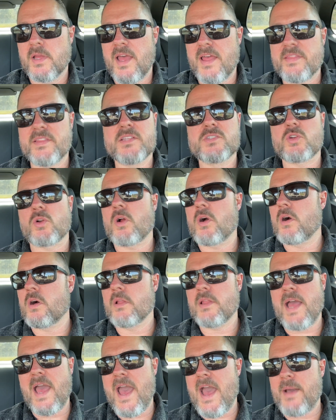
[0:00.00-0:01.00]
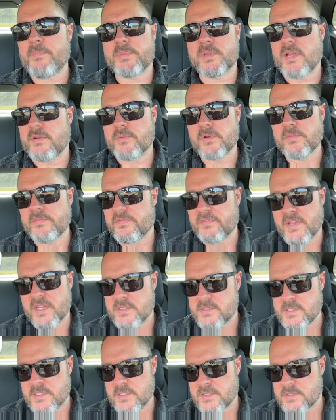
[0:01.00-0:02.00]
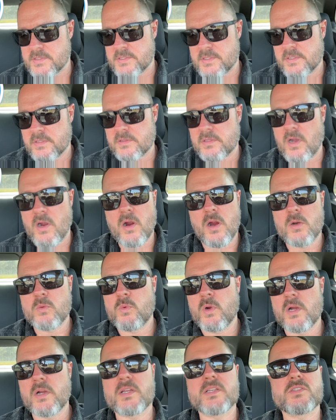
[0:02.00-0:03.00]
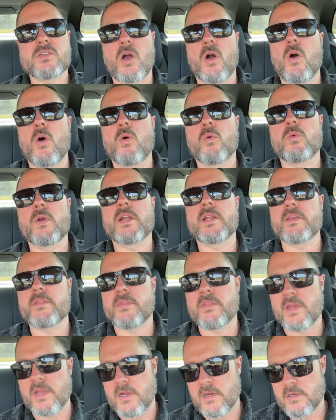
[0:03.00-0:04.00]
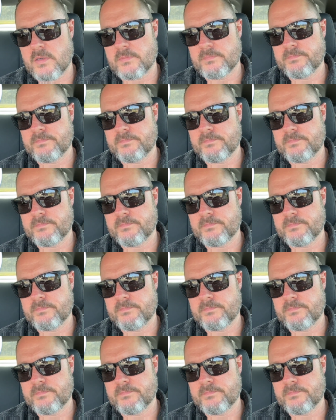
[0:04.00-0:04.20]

These are all app level fixes. The hardware is already there.